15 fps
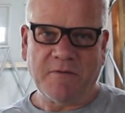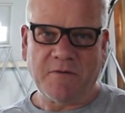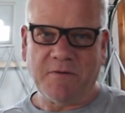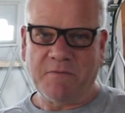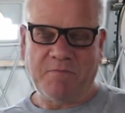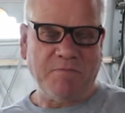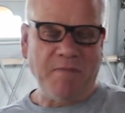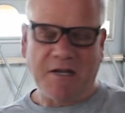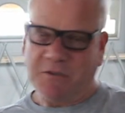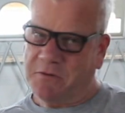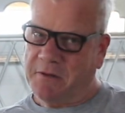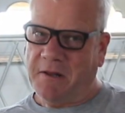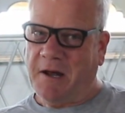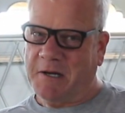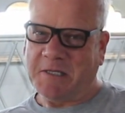We mess
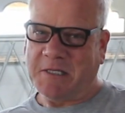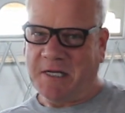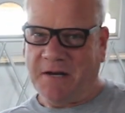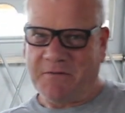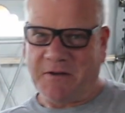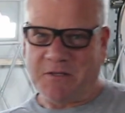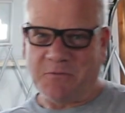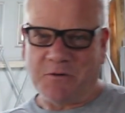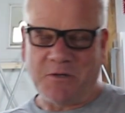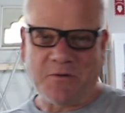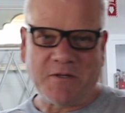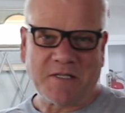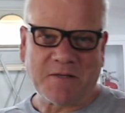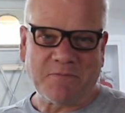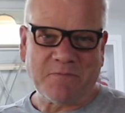with a lot of stuff because we're
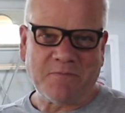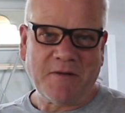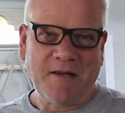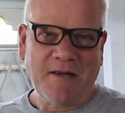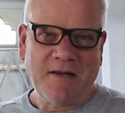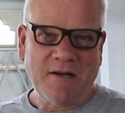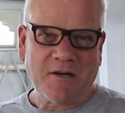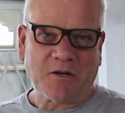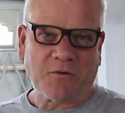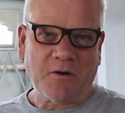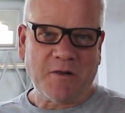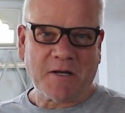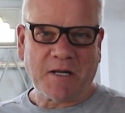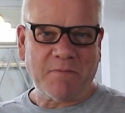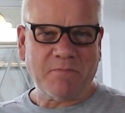doing some
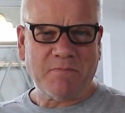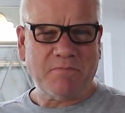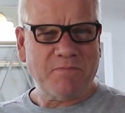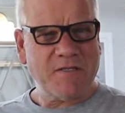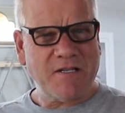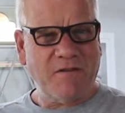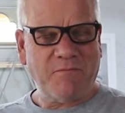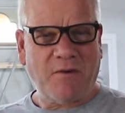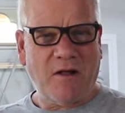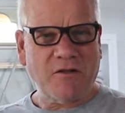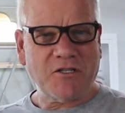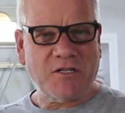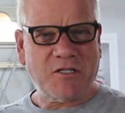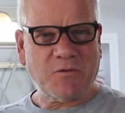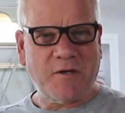acrylic and stuff
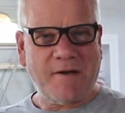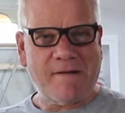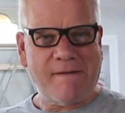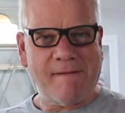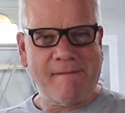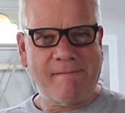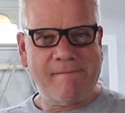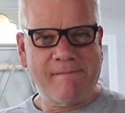polishing this week, huh?